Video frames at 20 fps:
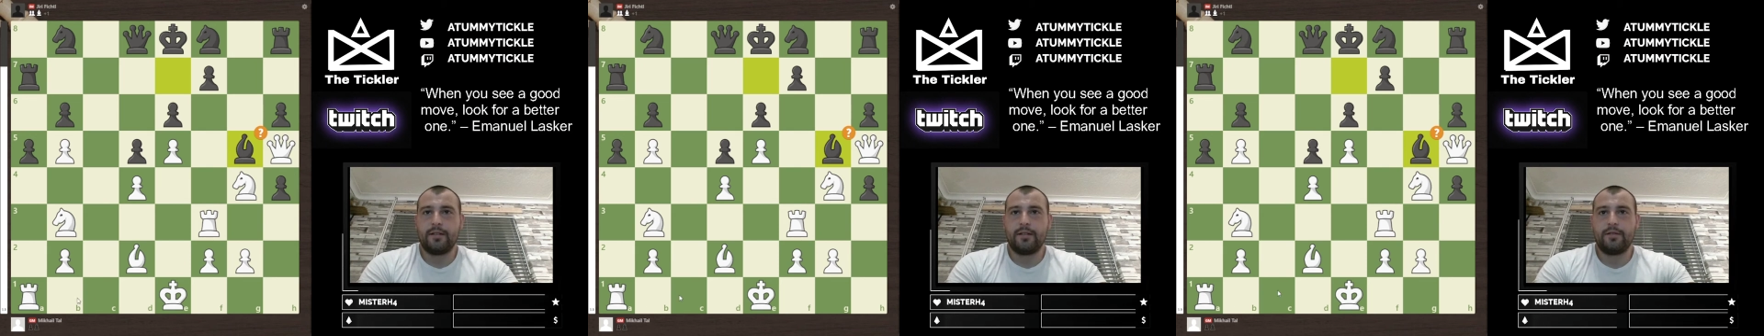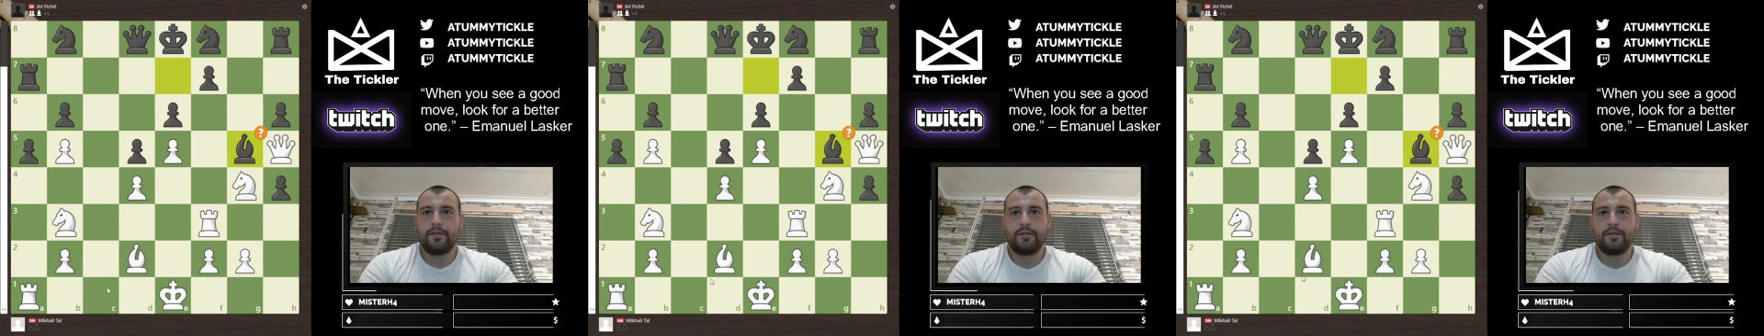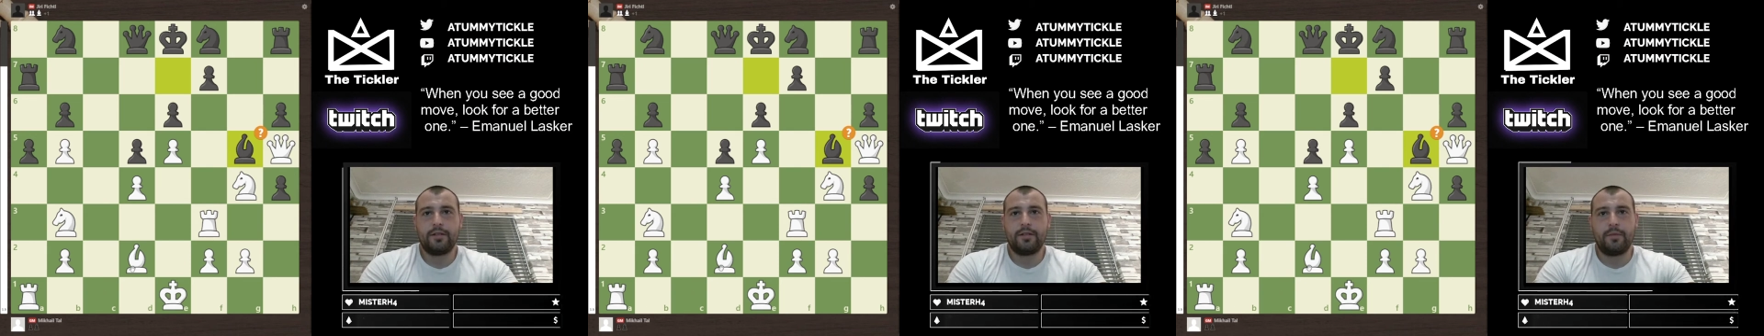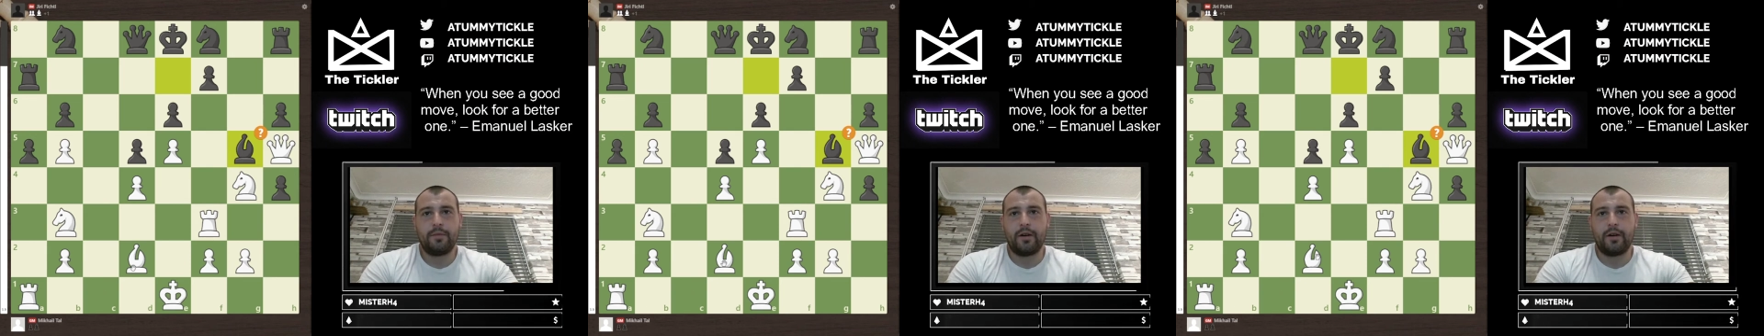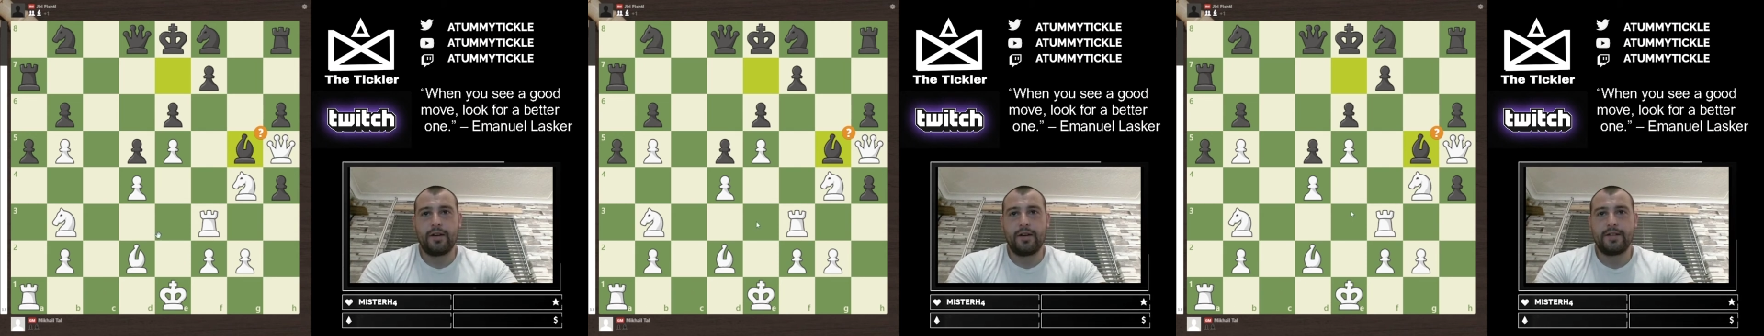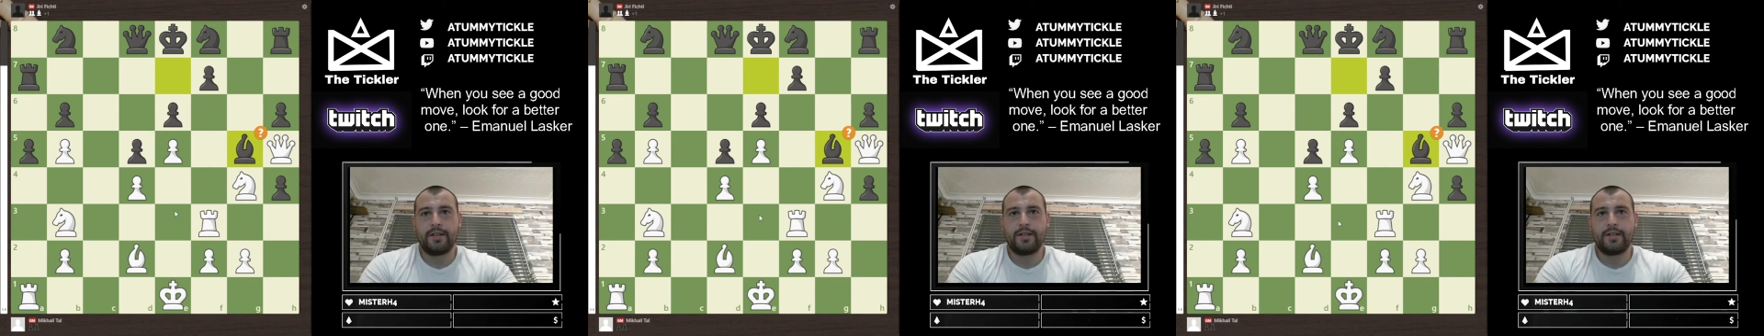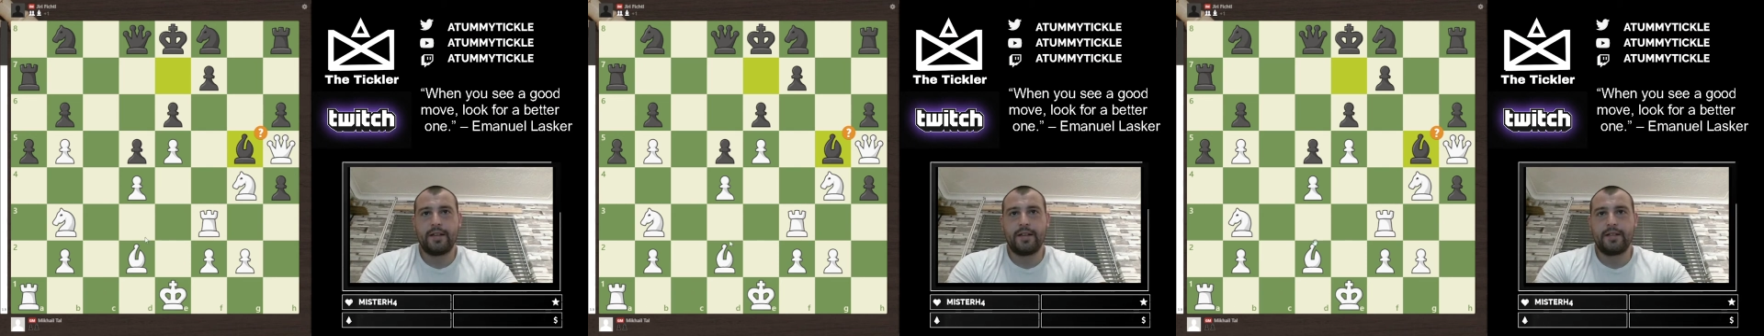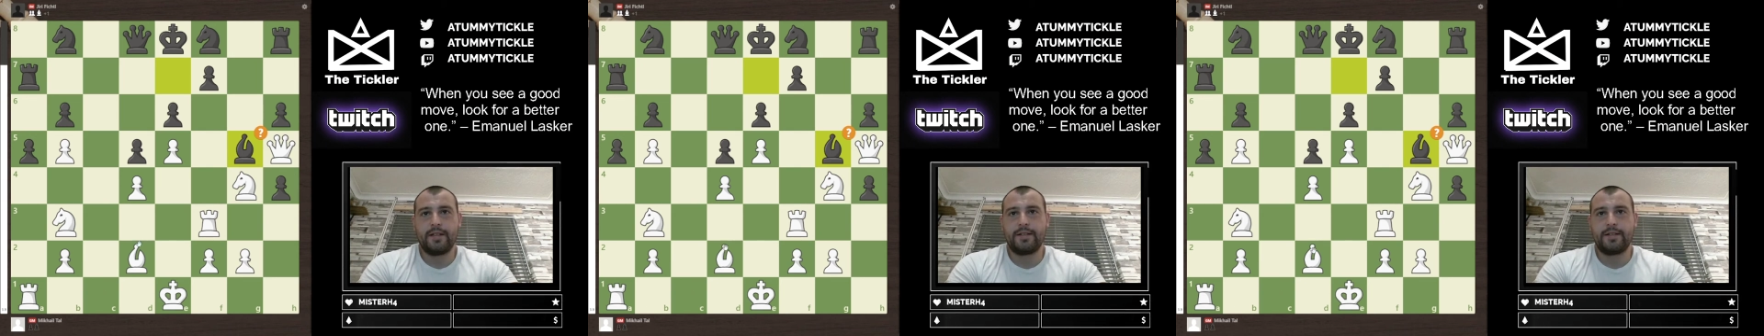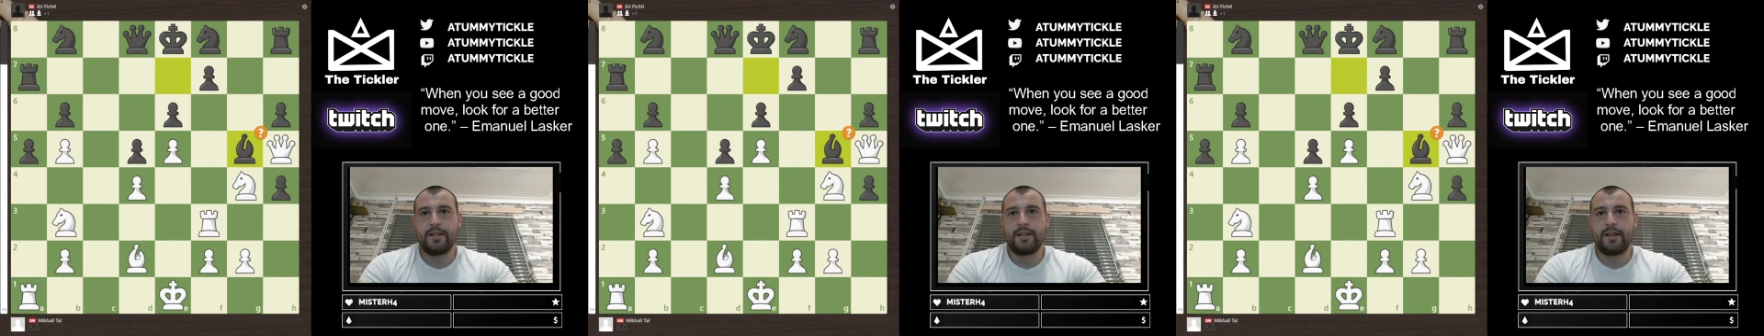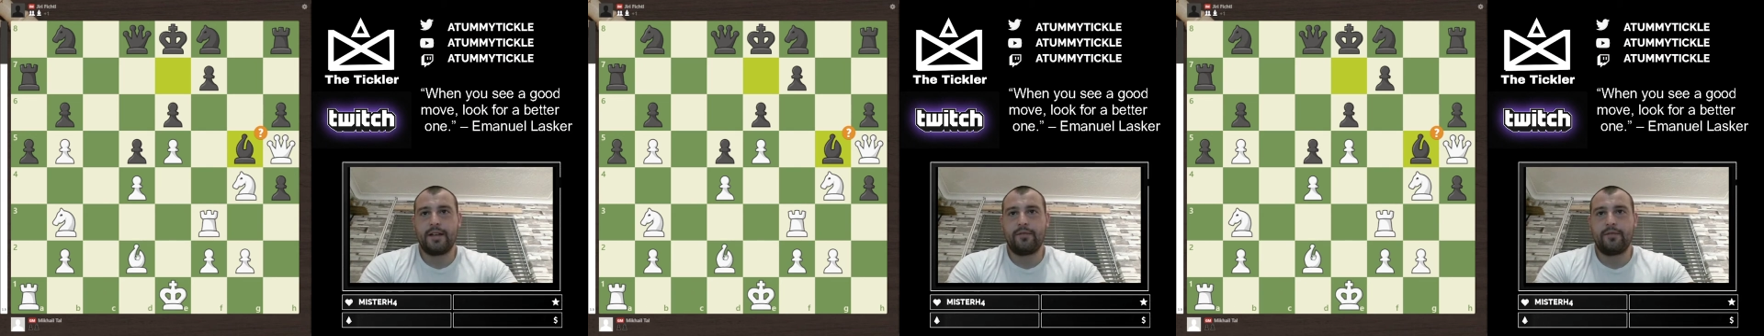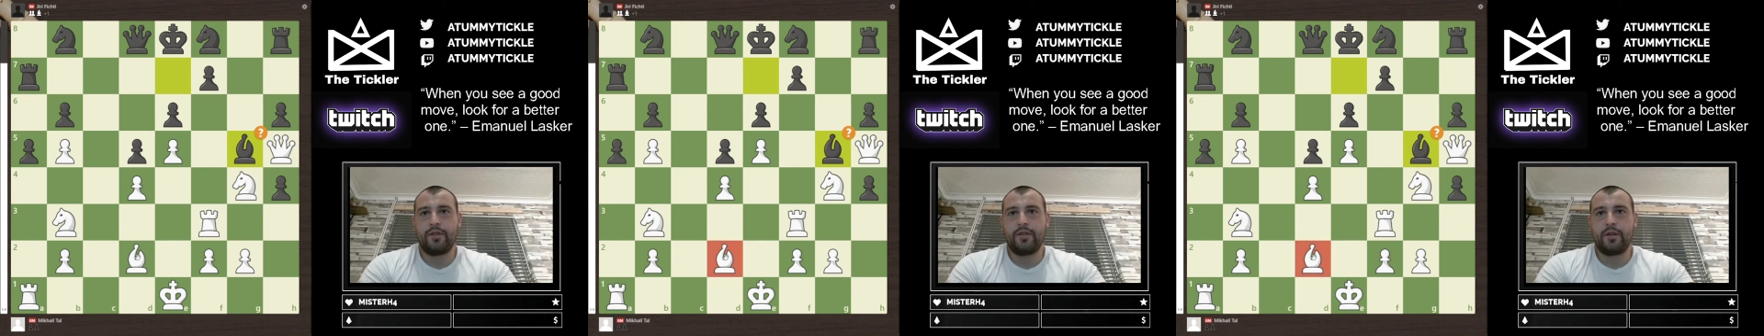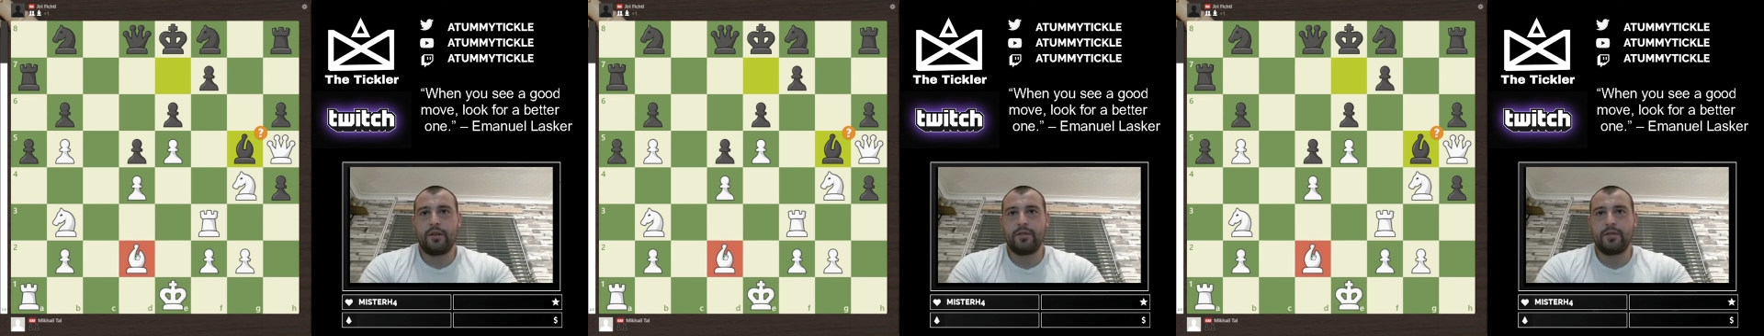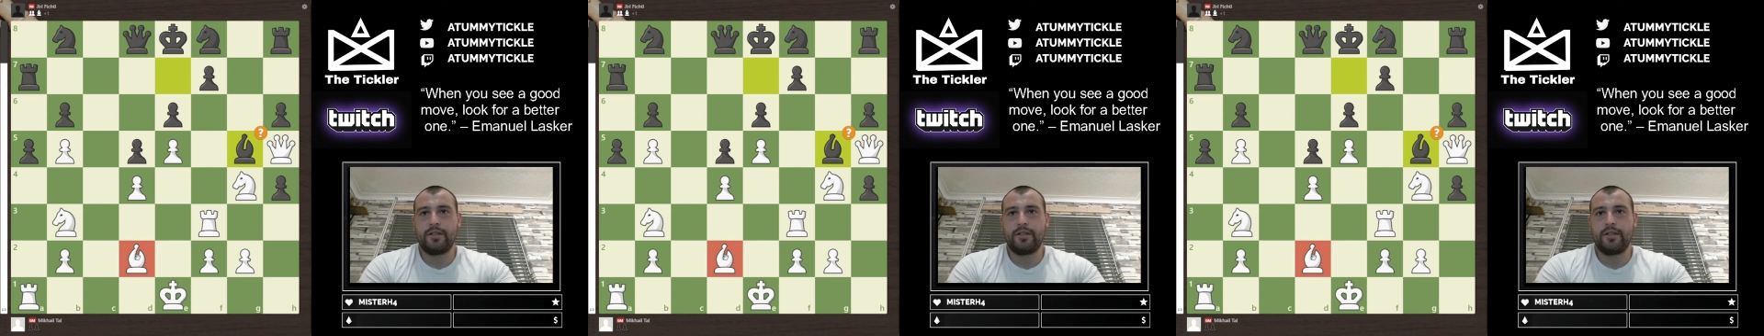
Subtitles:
to be honest, is if we notice that